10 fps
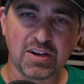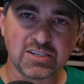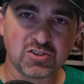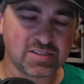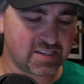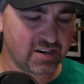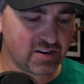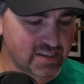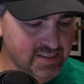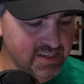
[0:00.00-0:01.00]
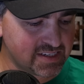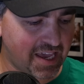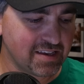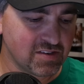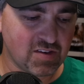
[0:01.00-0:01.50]
interest here is the
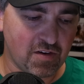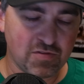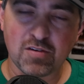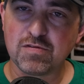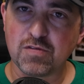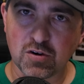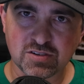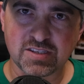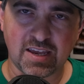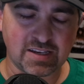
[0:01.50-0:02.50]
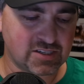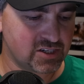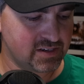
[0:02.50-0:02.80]
Tales of the First Age.